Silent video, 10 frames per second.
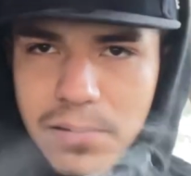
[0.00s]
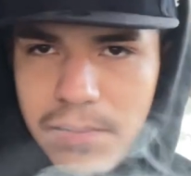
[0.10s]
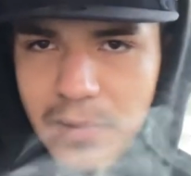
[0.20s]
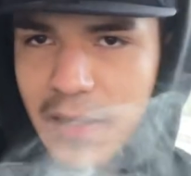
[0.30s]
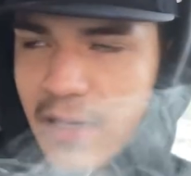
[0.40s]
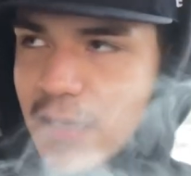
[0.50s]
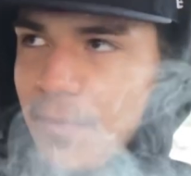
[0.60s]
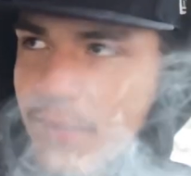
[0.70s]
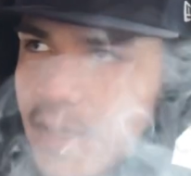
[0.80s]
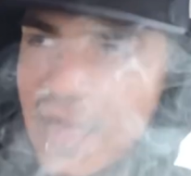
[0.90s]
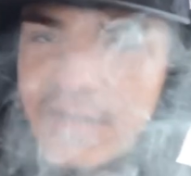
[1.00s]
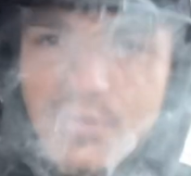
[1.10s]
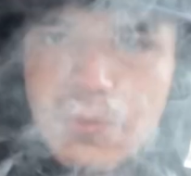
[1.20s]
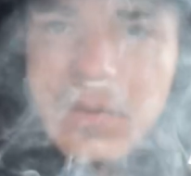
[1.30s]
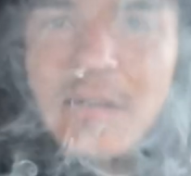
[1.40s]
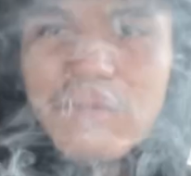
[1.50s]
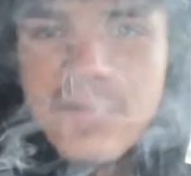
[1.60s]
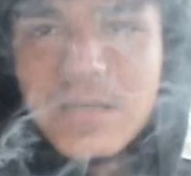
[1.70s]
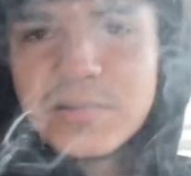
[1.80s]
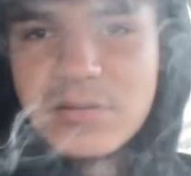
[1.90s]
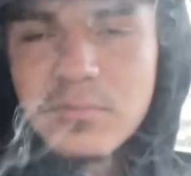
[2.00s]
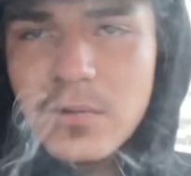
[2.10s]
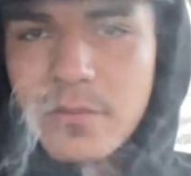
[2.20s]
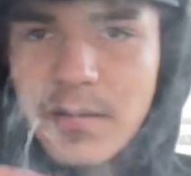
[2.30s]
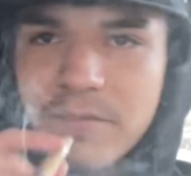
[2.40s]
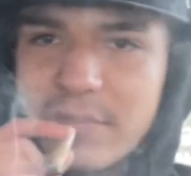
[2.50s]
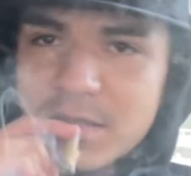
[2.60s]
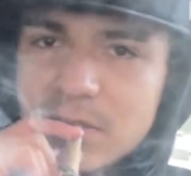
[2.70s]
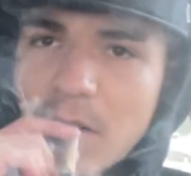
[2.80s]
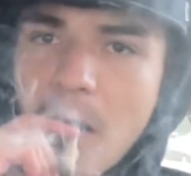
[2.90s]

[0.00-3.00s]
A lot of y'all be like, do blunt vids, do more blunt vids.